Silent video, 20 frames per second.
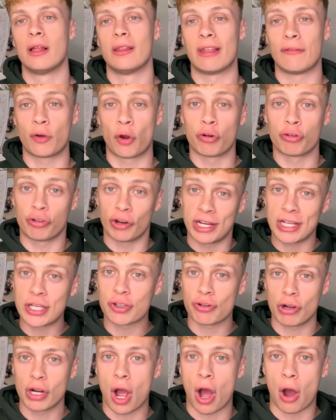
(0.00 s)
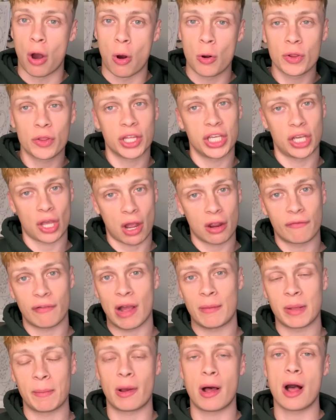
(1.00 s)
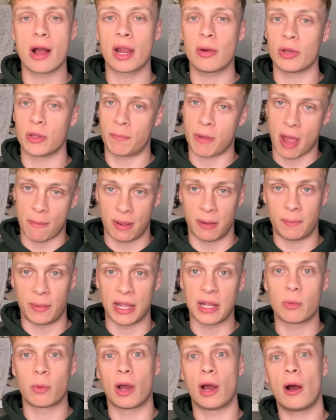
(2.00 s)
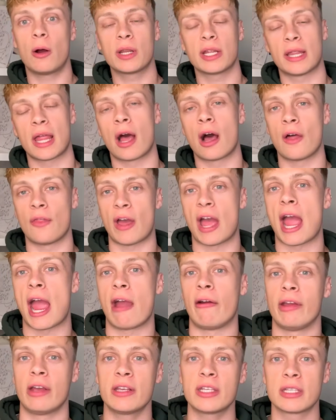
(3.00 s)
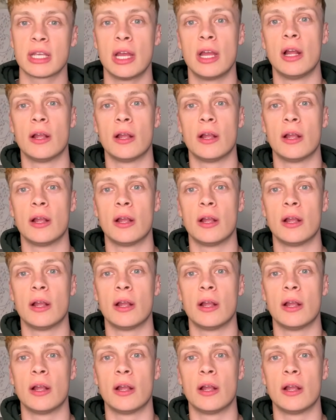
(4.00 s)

They've got a really strong hold in the young family market with Peppa Pig World and their other areas.